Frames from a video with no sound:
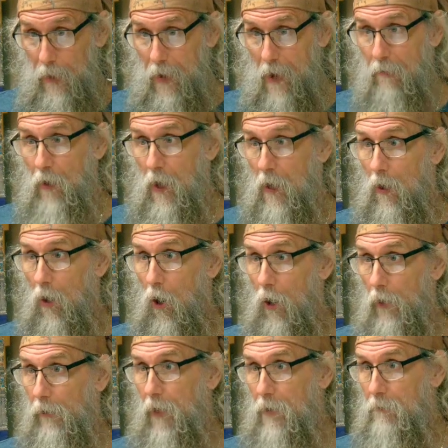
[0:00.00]
we have
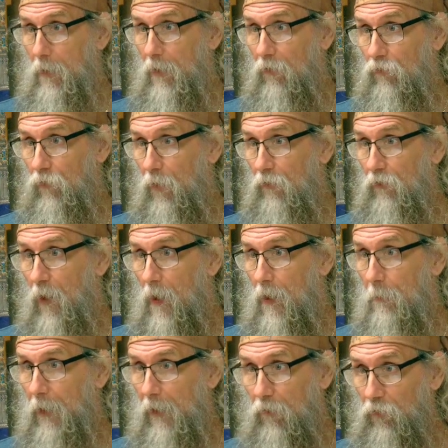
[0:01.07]
online ministries
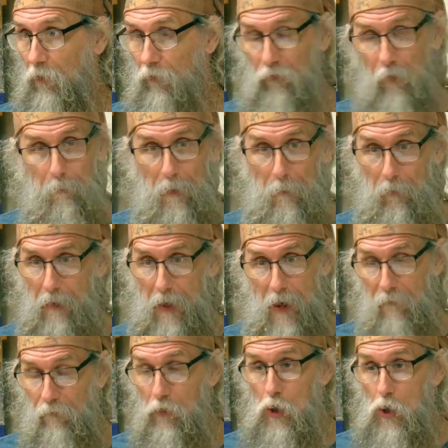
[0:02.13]
because there are some people that
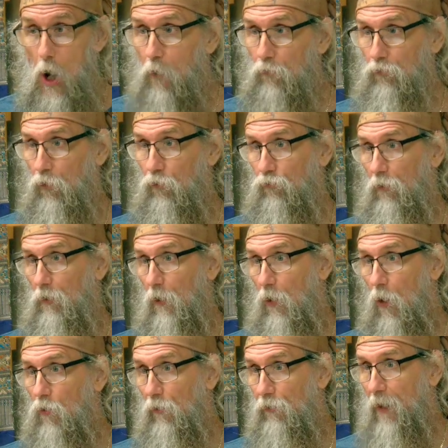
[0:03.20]
have no church in the
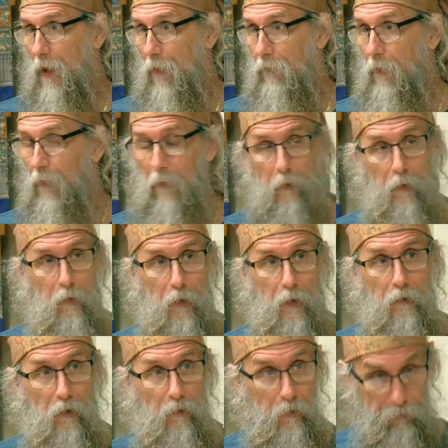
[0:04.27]
local town
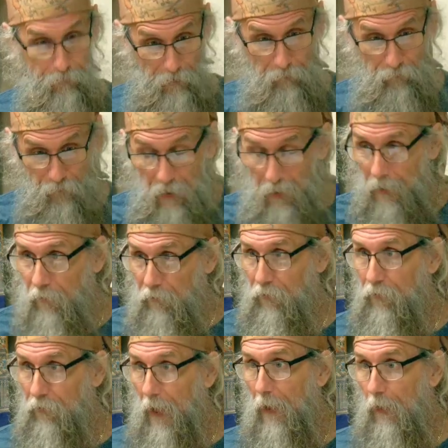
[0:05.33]
and that this
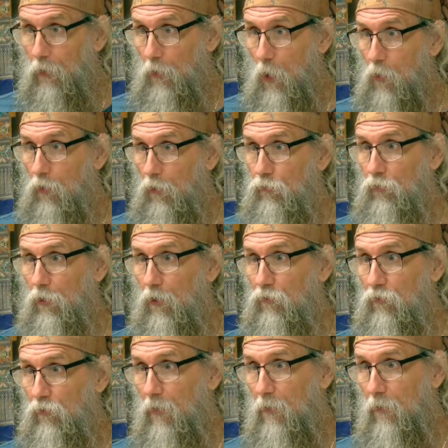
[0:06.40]
is their local
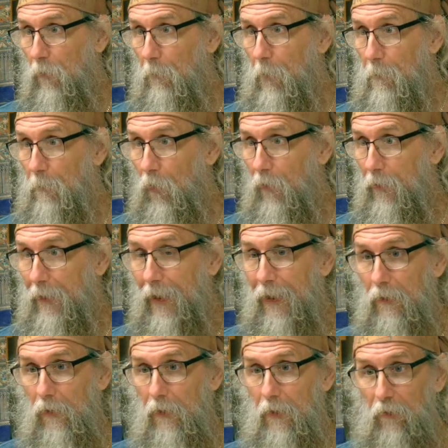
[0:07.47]
church. There are people in
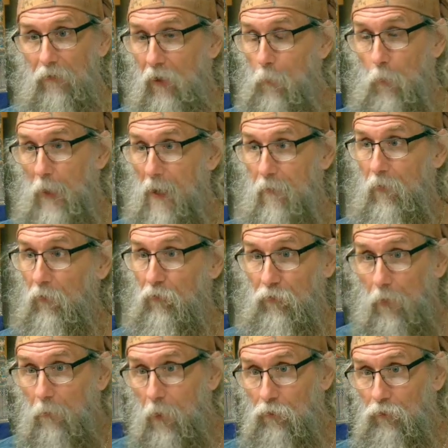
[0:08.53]
England, they say, we have
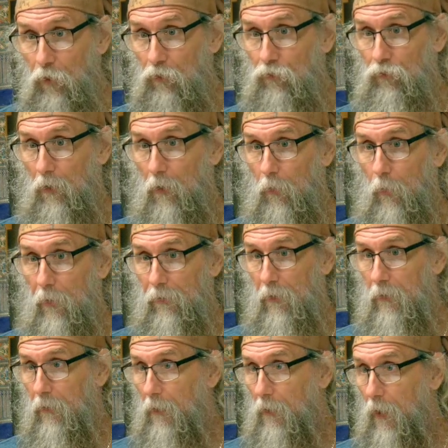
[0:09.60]
zero church
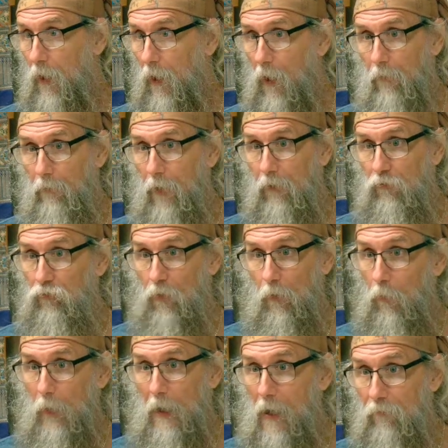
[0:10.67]
within our range.
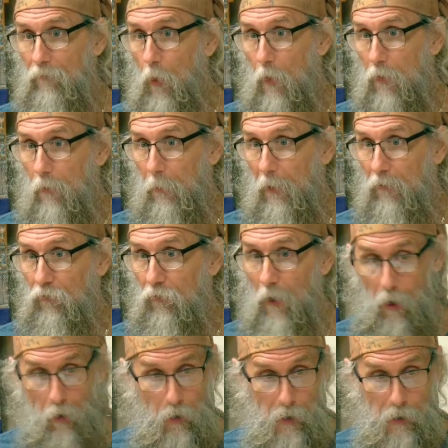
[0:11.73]
We have no other place to
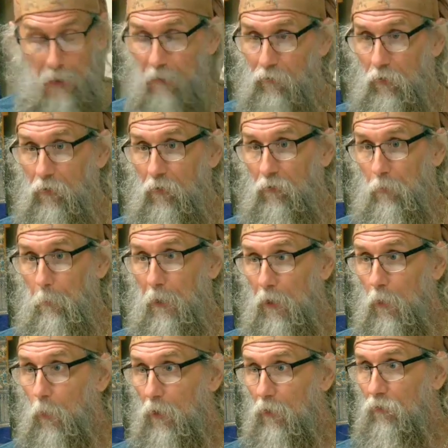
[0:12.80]
go. And so the
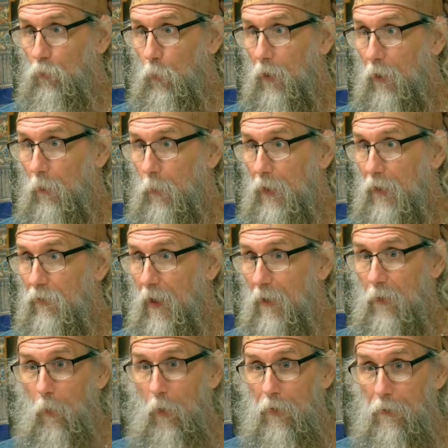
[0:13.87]
Superior Word is where we
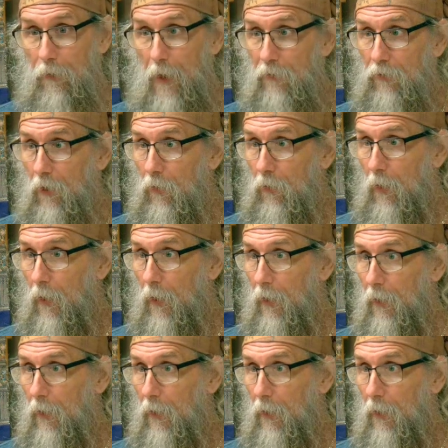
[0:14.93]
attend. And what do they do?